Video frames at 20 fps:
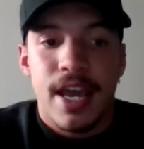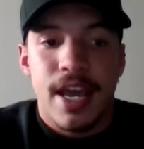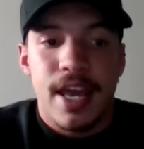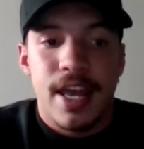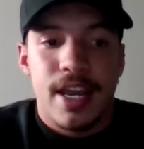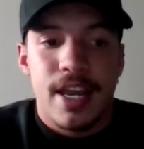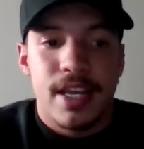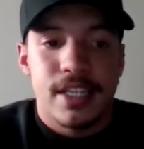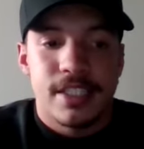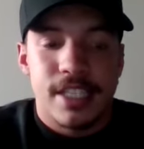
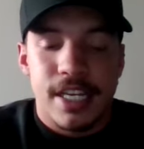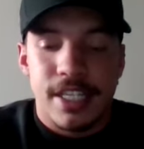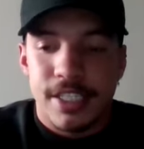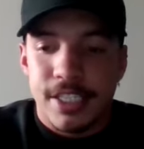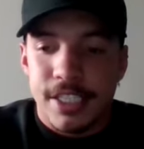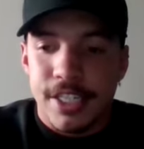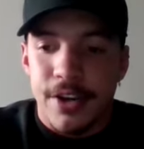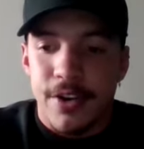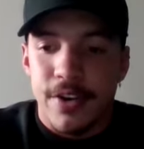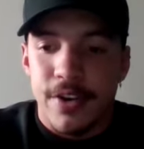It is a
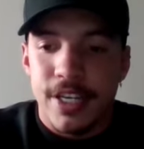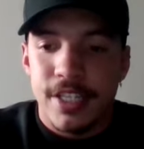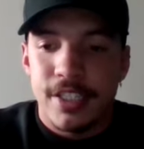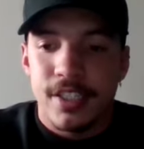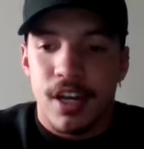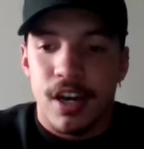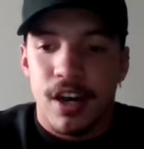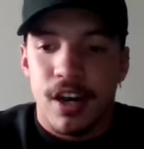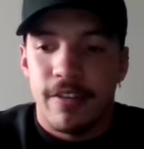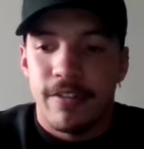
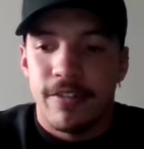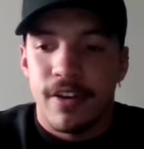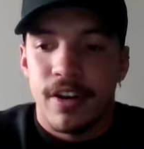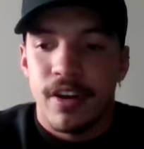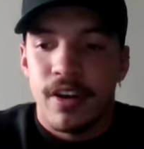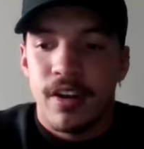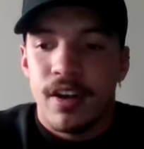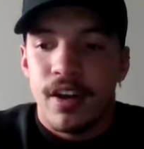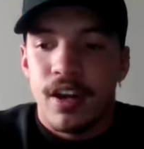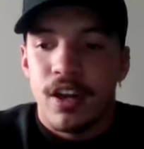series of
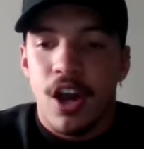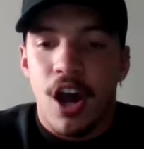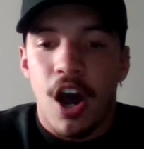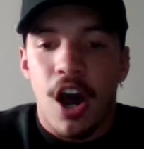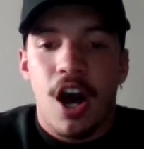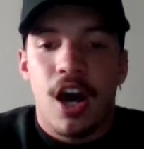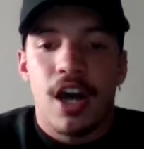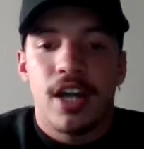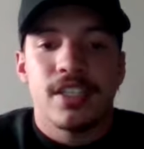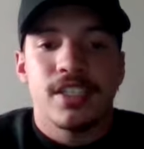
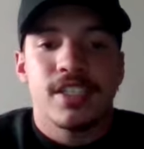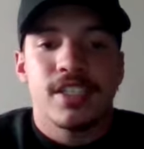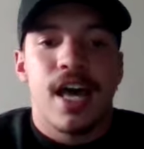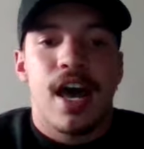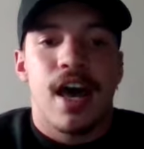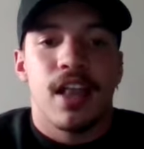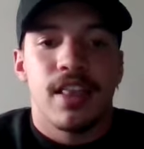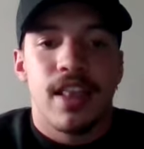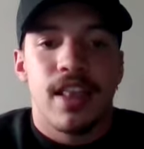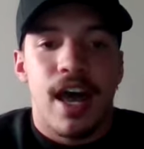cons
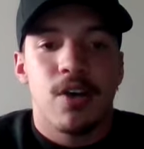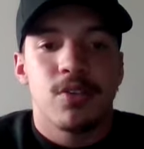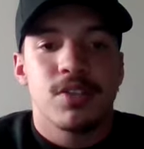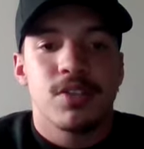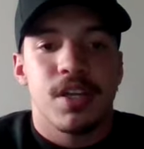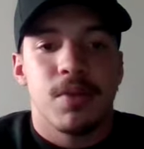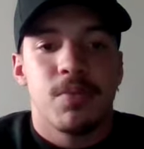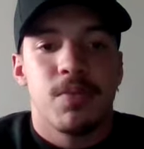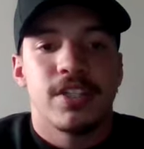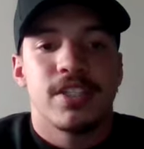that allow
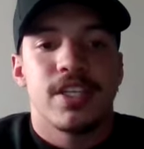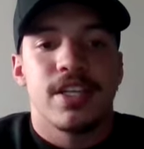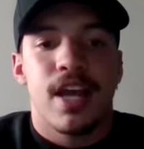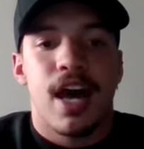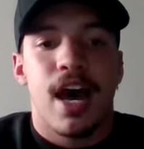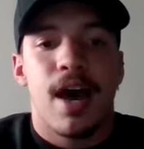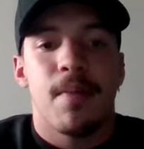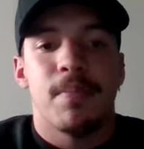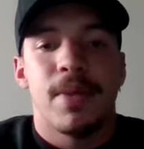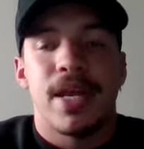someone to
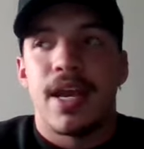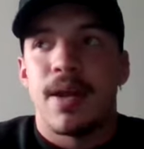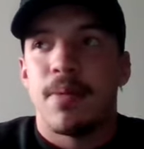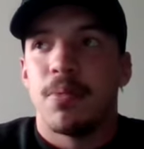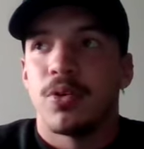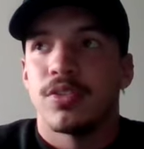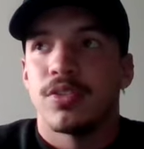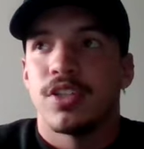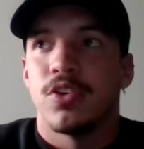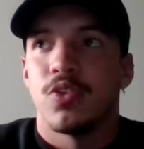not be
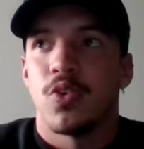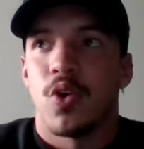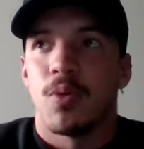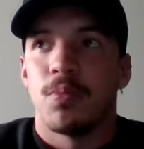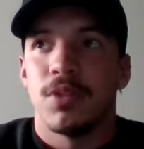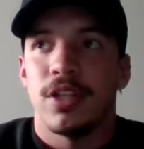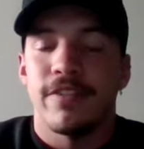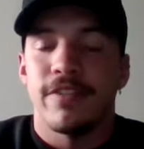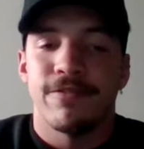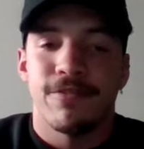able to
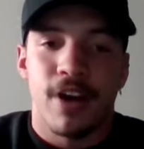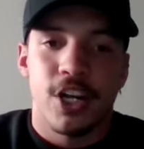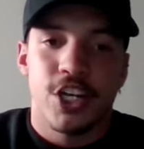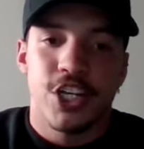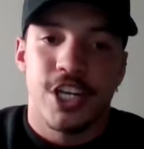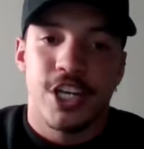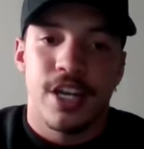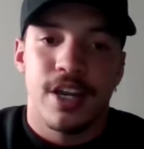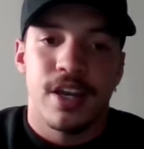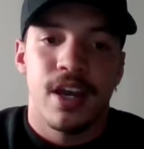normally
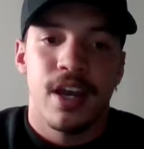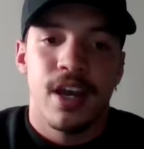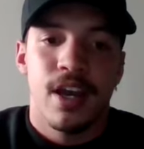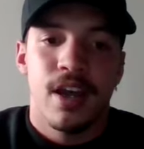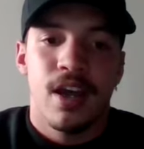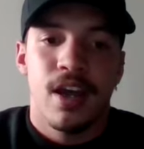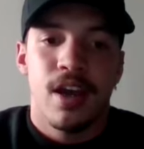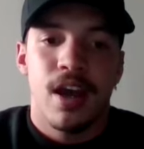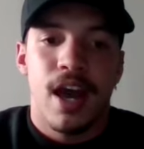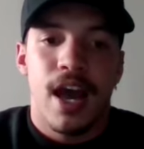function
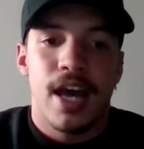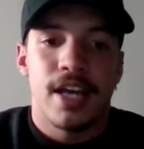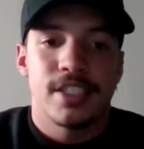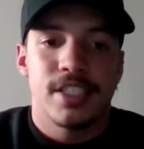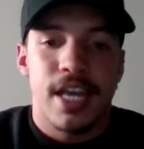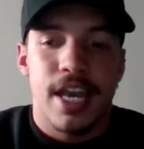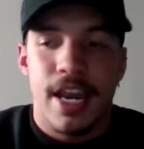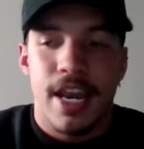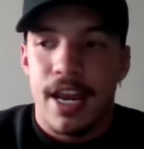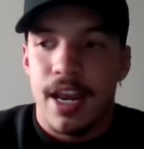
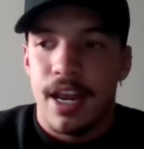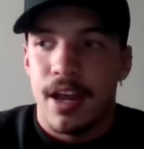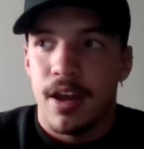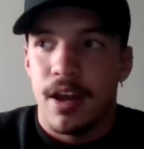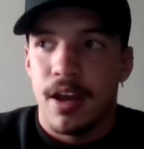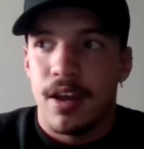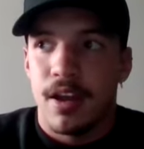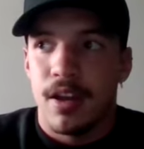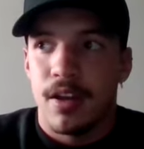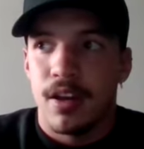as a
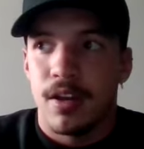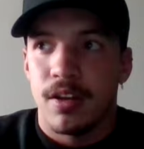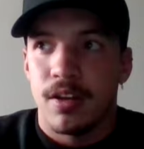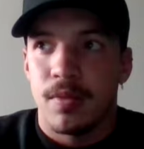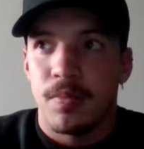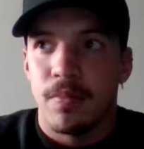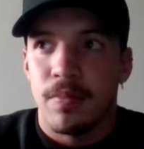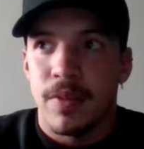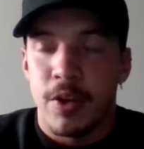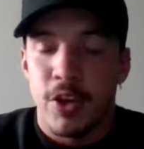
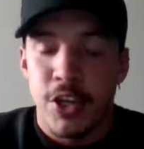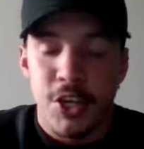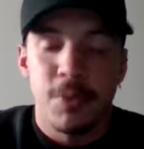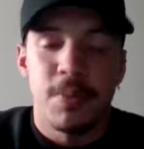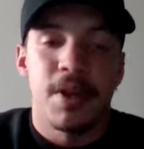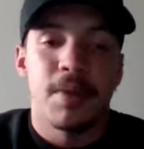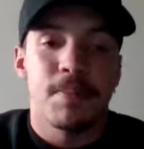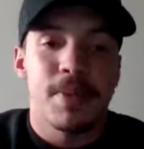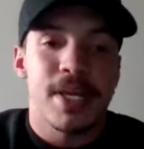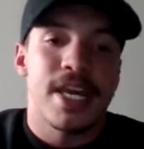
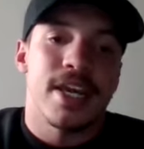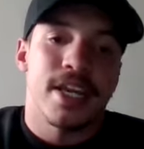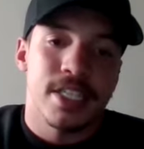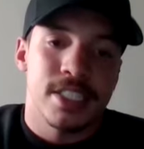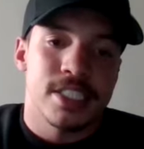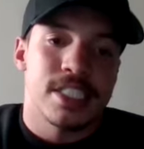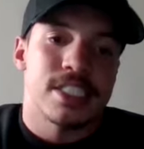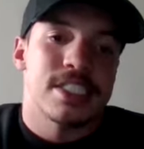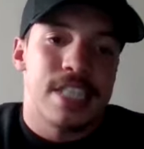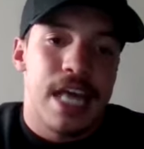human being
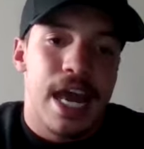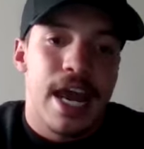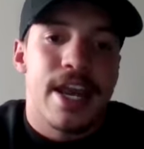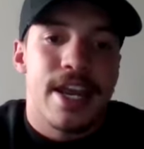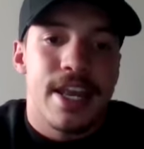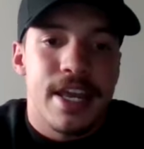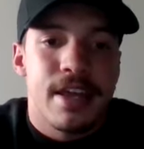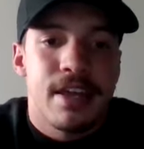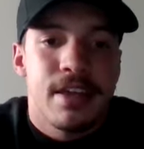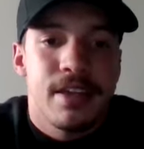in
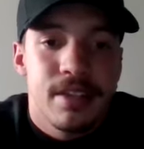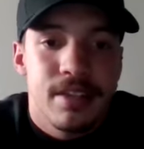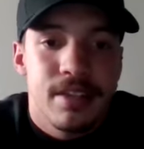society.